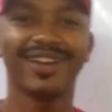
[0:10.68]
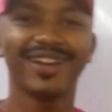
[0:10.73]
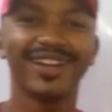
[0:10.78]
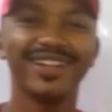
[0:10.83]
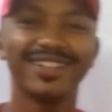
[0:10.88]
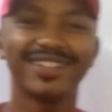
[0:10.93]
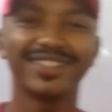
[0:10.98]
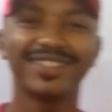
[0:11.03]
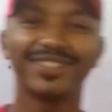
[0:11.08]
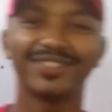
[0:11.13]

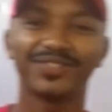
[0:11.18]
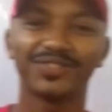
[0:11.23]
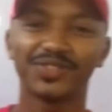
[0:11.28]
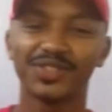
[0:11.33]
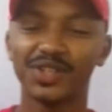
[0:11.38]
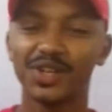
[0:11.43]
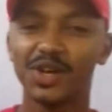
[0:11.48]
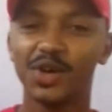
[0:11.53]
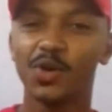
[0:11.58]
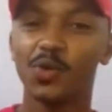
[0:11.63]
guys,
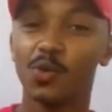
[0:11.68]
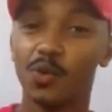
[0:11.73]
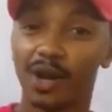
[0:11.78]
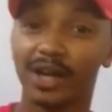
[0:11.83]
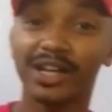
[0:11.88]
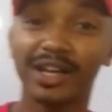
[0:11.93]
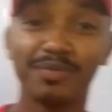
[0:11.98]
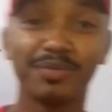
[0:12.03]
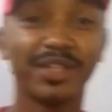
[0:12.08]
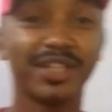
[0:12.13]

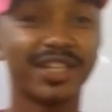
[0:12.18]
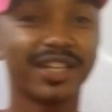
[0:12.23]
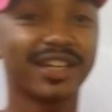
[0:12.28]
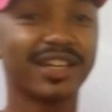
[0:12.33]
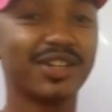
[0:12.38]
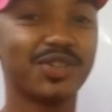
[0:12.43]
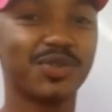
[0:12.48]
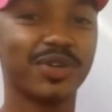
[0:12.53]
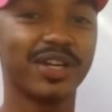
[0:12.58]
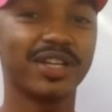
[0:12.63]
welcome yet
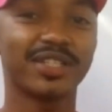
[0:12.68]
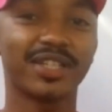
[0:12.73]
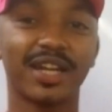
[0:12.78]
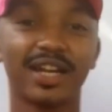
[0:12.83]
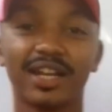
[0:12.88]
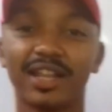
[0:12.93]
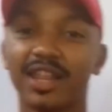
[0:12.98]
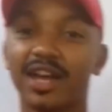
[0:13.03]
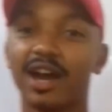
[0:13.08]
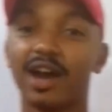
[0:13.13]
again to
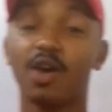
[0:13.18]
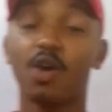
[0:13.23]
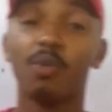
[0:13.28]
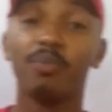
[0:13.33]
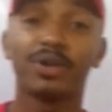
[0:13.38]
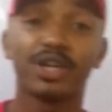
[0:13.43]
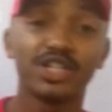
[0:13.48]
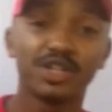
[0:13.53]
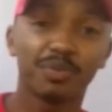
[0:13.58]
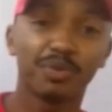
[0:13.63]
another
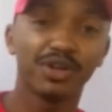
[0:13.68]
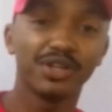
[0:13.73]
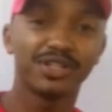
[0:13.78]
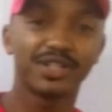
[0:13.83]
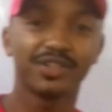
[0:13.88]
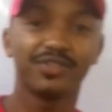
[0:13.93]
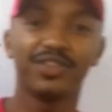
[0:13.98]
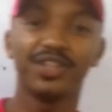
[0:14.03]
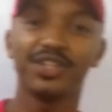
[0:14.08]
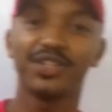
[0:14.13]
home range
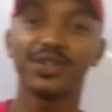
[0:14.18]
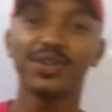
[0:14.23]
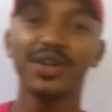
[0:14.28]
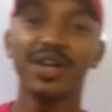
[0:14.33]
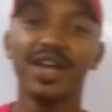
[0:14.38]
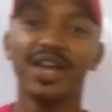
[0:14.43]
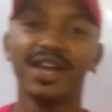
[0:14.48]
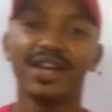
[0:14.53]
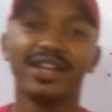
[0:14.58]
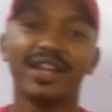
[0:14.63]
poultry
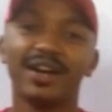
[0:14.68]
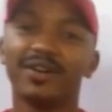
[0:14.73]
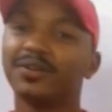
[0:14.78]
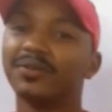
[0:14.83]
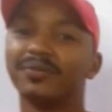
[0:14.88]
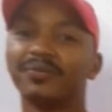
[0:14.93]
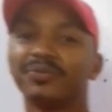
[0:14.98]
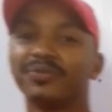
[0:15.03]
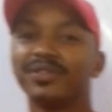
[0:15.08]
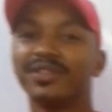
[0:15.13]
video.
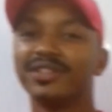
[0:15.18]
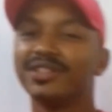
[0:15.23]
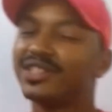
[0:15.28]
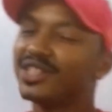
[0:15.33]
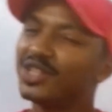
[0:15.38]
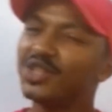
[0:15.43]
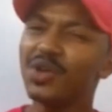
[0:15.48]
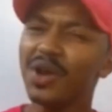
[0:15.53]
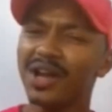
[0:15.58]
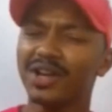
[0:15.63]
Now,
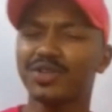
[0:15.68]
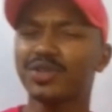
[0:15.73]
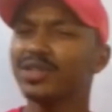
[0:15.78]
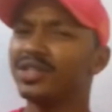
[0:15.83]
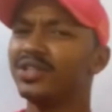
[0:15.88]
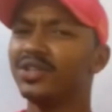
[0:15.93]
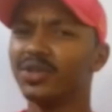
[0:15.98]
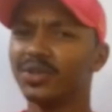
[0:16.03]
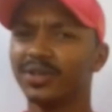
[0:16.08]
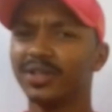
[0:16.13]
did you
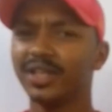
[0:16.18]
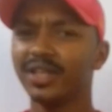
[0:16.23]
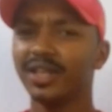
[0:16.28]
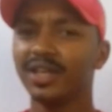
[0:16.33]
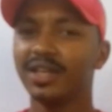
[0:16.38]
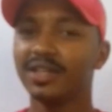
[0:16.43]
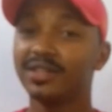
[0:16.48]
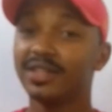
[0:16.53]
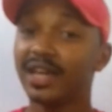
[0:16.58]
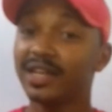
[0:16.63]
actually know
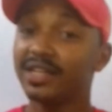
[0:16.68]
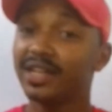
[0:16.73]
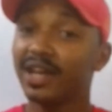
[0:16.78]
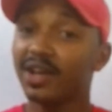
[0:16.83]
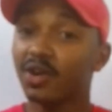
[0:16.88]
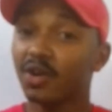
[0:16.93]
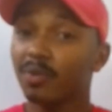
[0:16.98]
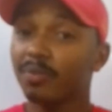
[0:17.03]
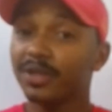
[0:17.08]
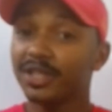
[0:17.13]
that
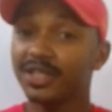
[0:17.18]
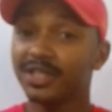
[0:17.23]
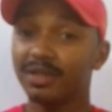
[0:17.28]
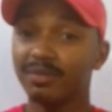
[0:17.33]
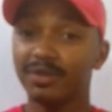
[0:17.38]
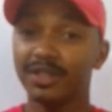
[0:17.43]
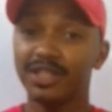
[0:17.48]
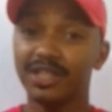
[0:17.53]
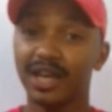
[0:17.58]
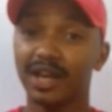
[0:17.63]
Nairobi
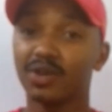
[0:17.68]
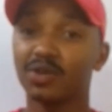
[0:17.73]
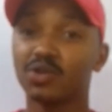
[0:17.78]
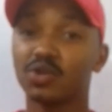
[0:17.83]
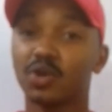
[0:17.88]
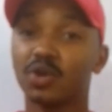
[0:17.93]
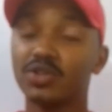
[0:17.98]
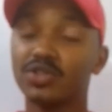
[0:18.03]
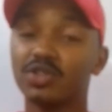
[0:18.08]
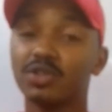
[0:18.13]
CBD
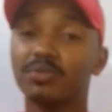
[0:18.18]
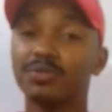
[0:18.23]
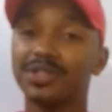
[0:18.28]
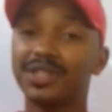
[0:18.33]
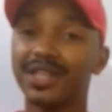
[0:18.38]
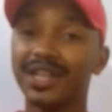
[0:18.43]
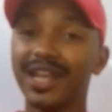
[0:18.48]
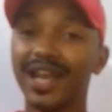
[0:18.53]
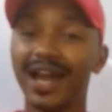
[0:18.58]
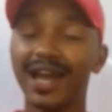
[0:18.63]
alone
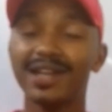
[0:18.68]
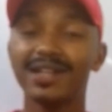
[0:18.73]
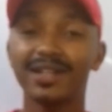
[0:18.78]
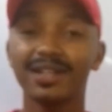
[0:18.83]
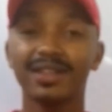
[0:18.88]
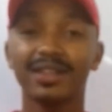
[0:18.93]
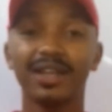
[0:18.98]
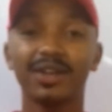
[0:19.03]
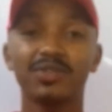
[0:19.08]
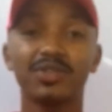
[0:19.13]
consumes
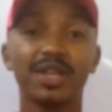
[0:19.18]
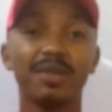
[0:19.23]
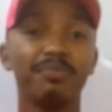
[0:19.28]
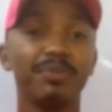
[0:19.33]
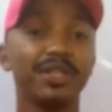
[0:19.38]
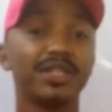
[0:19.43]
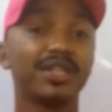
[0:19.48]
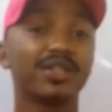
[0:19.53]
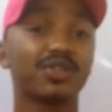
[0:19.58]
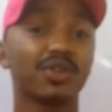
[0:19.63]

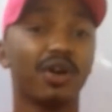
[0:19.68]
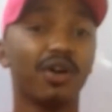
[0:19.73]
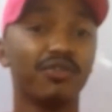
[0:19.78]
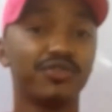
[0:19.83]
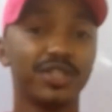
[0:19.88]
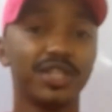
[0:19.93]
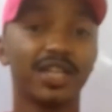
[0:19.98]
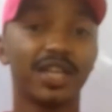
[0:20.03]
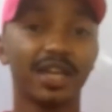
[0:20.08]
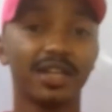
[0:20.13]
300,000 pieces
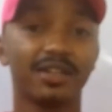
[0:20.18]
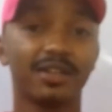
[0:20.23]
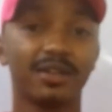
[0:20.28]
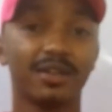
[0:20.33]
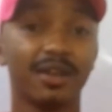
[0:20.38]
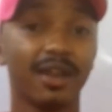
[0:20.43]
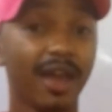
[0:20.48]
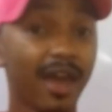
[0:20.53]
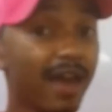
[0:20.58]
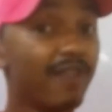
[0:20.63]
of chicken
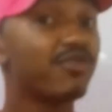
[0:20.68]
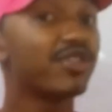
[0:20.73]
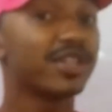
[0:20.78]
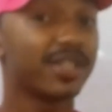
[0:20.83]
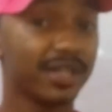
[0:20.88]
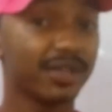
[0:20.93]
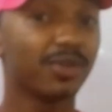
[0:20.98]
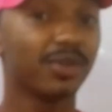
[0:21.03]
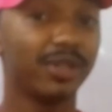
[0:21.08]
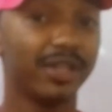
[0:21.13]

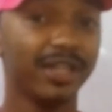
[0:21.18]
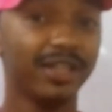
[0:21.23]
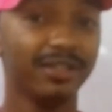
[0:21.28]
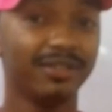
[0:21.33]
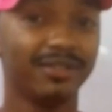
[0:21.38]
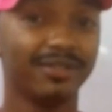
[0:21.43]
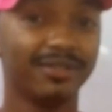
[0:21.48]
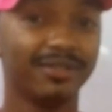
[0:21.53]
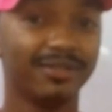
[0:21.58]
every single day?